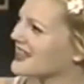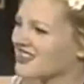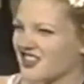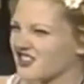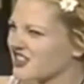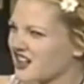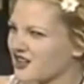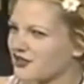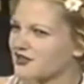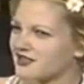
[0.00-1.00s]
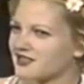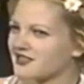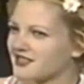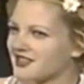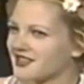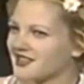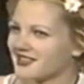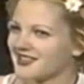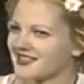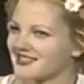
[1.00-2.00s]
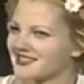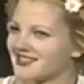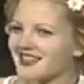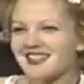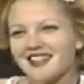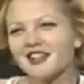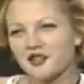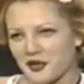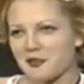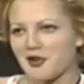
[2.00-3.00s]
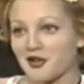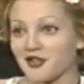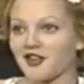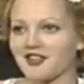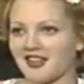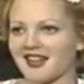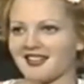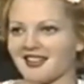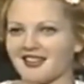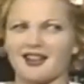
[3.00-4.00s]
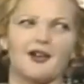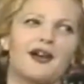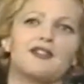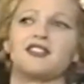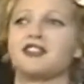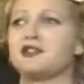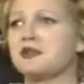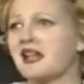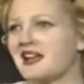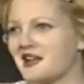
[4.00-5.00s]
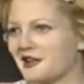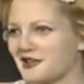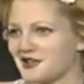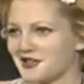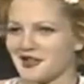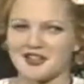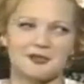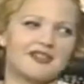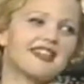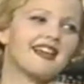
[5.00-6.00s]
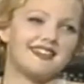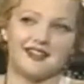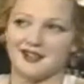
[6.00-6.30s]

years ago. Isn't it a trip when you start saying things like, oh, I haven't seen you in 8 years, or that's been 10 years?